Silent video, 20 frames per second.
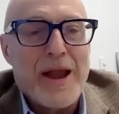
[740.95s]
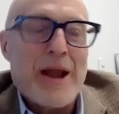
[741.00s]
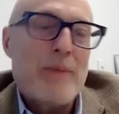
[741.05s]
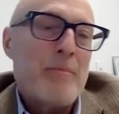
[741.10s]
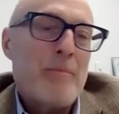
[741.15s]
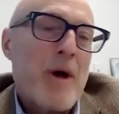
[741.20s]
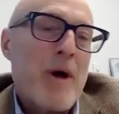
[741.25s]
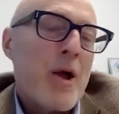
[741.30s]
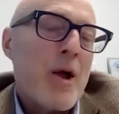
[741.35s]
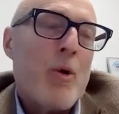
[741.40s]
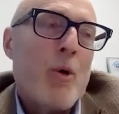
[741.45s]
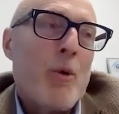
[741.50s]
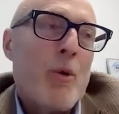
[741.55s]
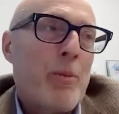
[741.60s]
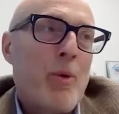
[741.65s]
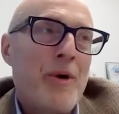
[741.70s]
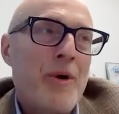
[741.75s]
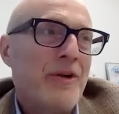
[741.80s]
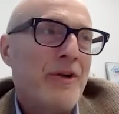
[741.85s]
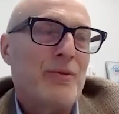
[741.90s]
And my whole
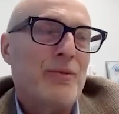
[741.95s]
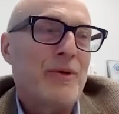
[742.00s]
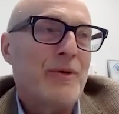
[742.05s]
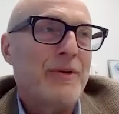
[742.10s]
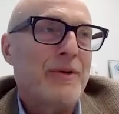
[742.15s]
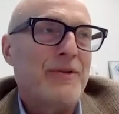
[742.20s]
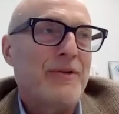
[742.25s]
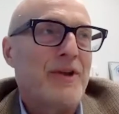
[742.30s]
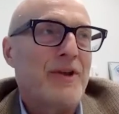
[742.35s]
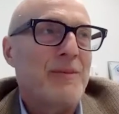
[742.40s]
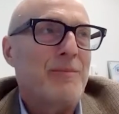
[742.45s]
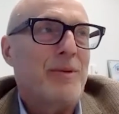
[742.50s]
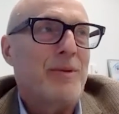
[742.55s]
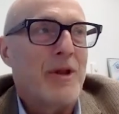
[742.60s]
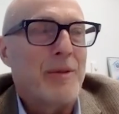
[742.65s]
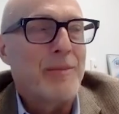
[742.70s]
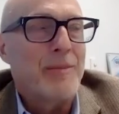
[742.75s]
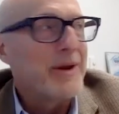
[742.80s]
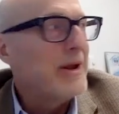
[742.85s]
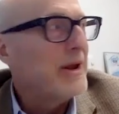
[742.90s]
point is really
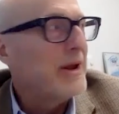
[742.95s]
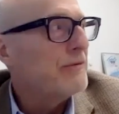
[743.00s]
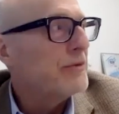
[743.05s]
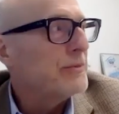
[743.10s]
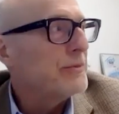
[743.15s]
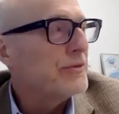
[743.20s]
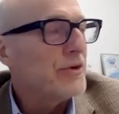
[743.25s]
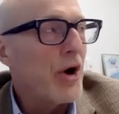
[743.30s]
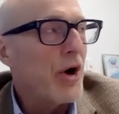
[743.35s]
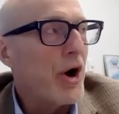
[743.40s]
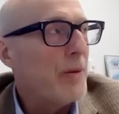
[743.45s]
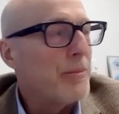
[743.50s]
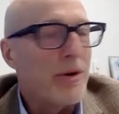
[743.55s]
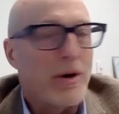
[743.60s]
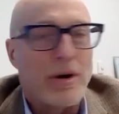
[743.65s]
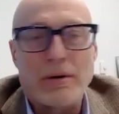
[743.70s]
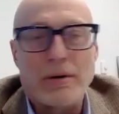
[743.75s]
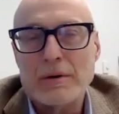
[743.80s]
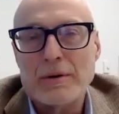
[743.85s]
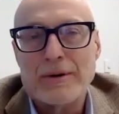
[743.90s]
simple. I'm a kid from
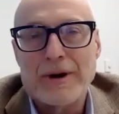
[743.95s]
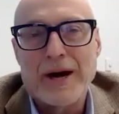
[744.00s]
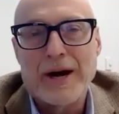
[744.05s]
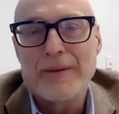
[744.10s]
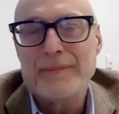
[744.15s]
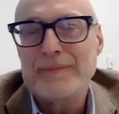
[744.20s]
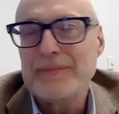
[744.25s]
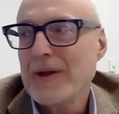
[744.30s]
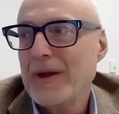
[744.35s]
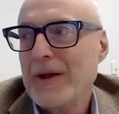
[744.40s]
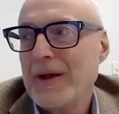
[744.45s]
Scarborough, right?